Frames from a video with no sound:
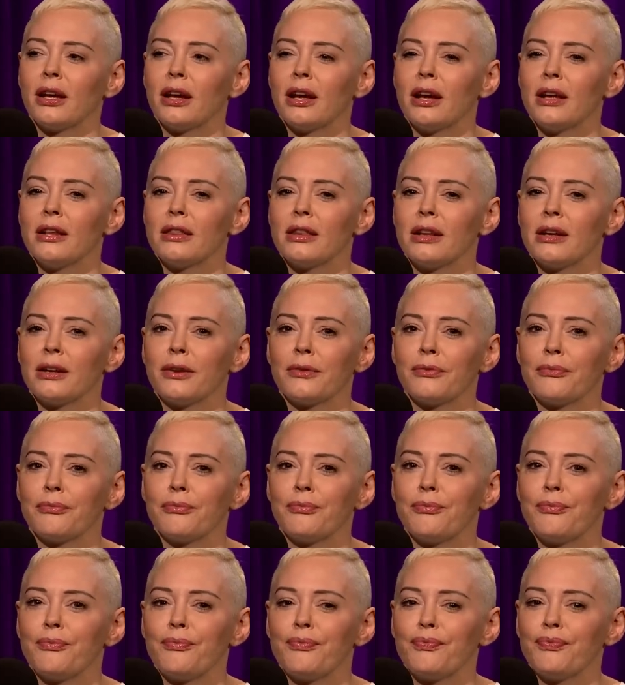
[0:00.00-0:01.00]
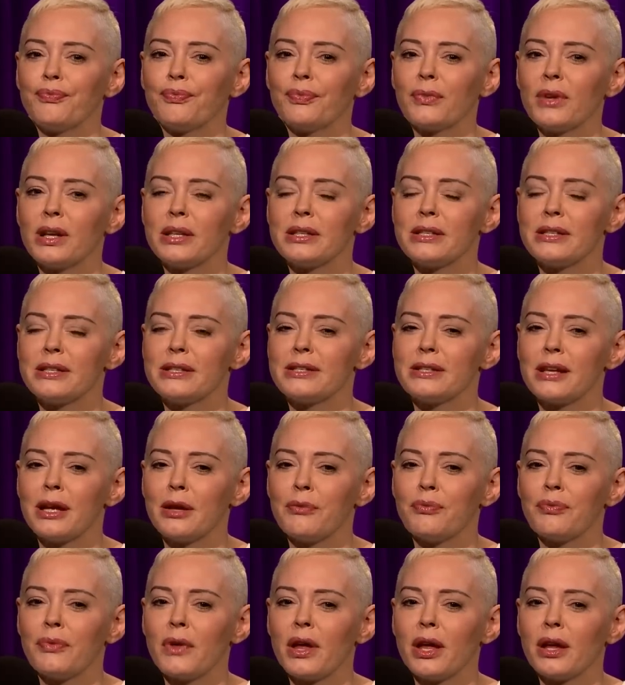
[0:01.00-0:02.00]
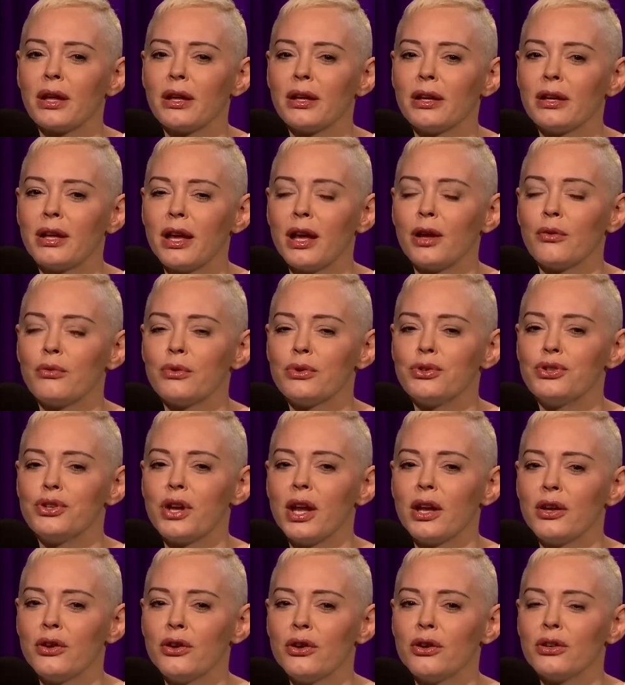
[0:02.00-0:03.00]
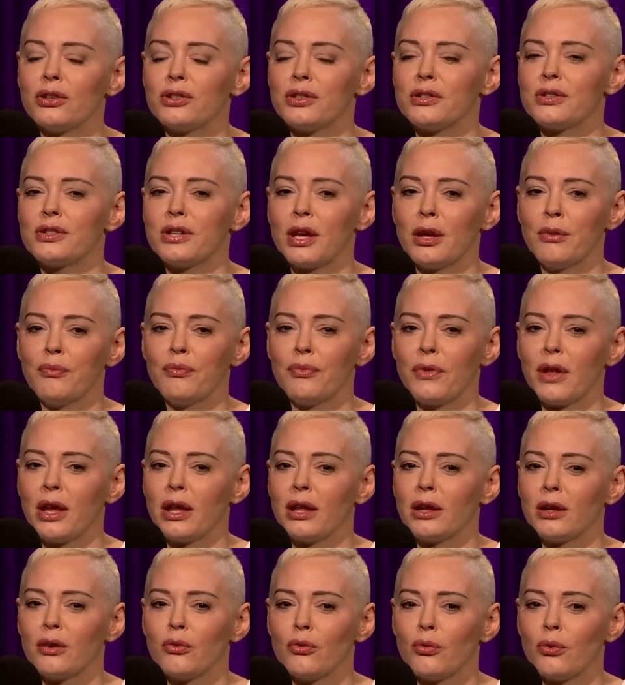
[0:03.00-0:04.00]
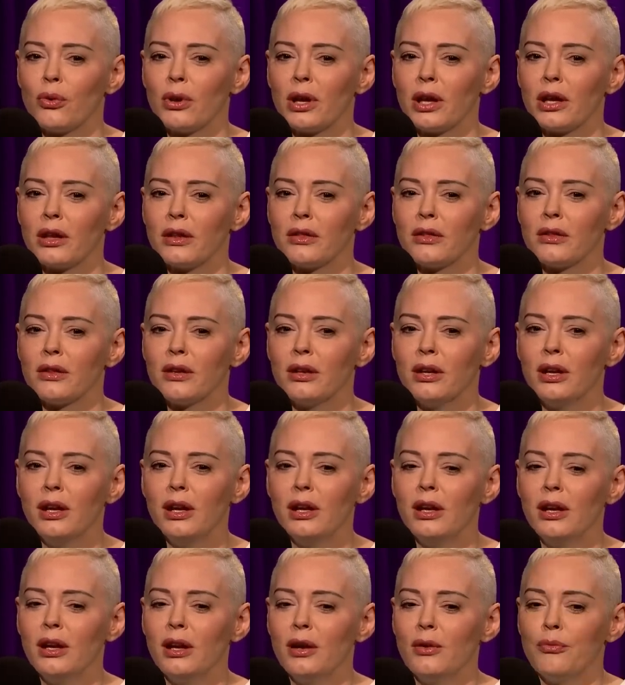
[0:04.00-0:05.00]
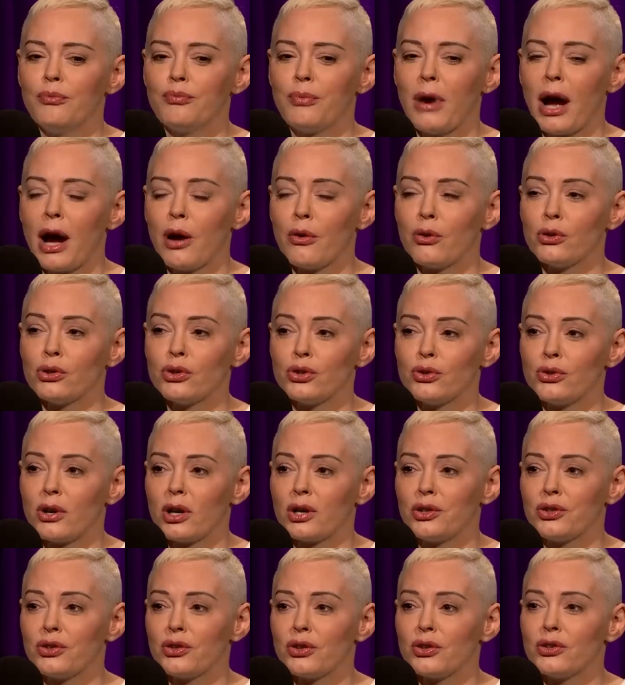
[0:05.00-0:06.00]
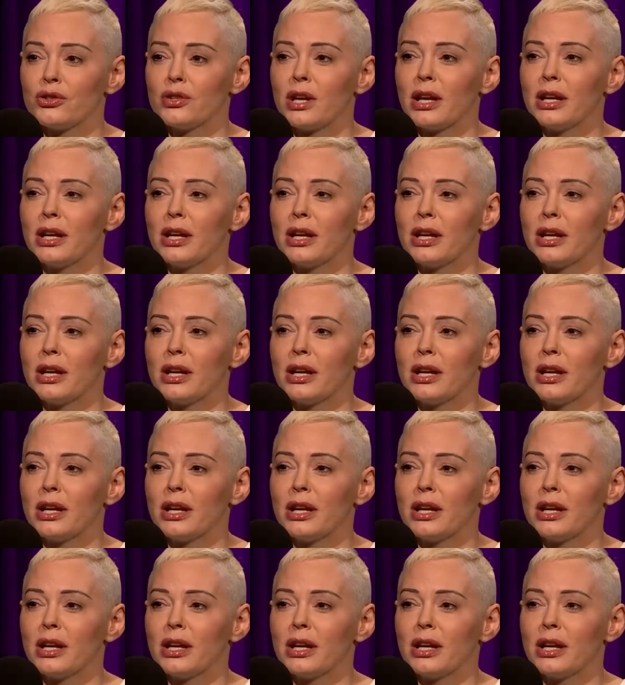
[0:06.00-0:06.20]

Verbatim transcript: And I think it's the same thing again with gender, it's the same thing with power structures.